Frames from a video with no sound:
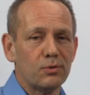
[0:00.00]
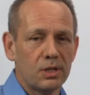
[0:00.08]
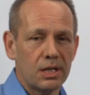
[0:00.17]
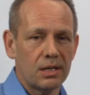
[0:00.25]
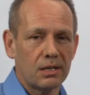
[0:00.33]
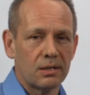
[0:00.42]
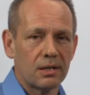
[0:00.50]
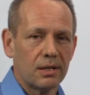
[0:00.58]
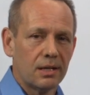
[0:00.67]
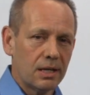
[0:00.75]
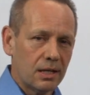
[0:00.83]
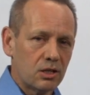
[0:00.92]
you need
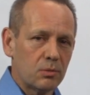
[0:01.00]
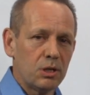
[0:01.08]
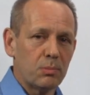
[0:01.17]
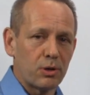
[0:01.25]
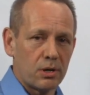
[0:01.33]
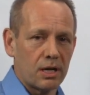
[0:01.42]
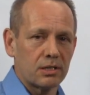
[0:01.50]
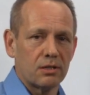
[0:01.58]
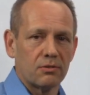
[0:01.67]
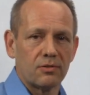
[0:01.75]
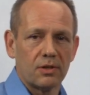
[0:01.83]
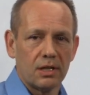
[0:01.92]
to be
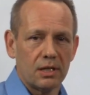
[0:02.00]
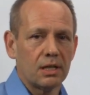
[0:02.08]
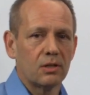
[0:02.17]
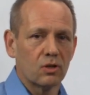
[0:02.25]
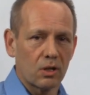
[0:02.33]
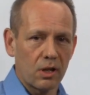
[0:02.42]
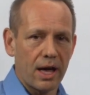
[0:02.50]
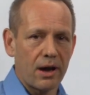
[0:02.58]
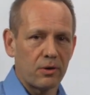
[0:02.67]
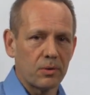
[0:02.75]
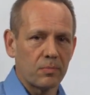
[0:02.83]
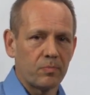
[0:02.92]
productive in the
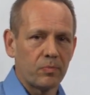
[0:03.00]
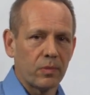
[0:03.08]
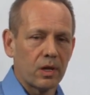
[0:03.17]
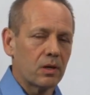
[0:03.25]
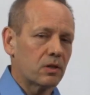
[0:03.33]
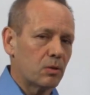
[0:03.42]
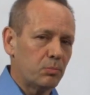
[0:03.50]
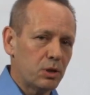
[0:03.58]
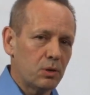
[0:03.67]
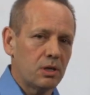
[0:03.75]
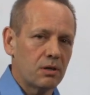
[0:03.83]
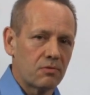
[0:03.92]
cloud. The
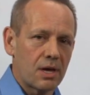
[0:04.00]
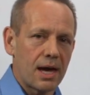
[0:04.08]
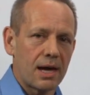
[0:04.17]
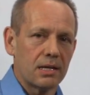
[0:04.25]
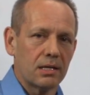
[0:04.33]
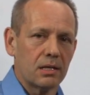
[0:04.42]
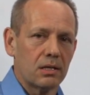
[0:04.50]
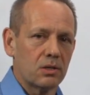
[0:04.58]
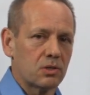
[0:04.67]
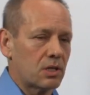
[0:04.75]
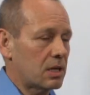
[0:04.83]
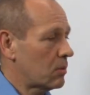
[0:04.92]
beauty of that
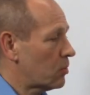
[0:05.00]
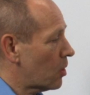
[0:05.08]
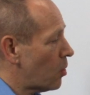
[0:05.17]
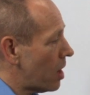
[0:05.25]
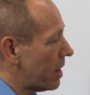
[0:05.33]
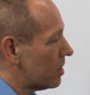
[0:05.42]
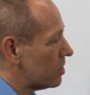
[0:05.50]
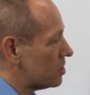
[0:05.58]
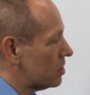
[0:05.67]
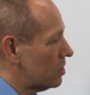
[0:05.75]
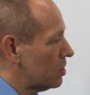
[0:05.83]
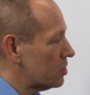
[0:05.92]
is that it
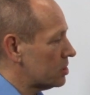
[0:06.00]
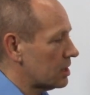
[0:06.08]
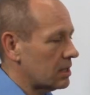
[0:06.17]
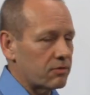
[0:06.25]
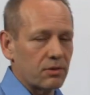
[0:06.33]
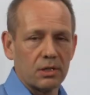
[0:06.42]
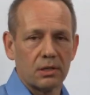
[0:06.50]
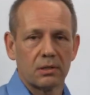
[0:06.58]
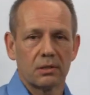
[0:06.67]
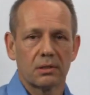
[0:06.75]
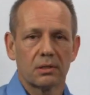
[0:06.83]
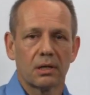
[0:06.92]
requires no
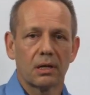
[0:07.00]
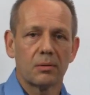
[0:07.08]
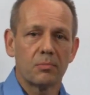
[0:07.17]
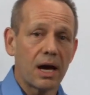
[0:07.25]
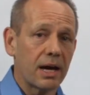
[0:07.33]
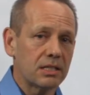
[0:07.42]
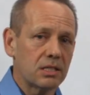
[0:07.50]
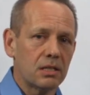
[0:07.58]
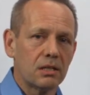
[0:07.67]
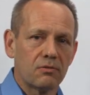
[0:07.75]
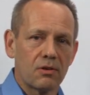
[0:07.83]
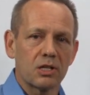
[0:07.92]
significant Um, I
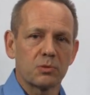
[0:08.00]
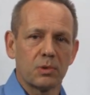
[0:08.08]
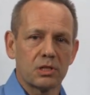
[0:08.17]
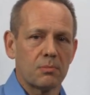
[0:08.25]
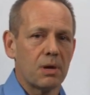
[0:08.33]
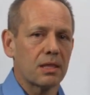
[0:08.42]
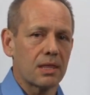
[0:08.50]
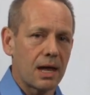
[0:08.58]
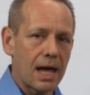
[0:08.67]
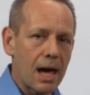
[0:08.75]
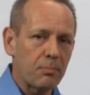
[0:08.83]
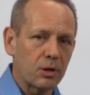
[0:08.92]
T investment to make
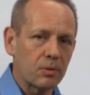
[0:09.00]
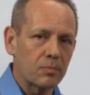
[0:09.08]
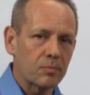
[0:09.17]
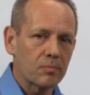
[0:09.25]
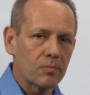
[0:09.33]
that happen.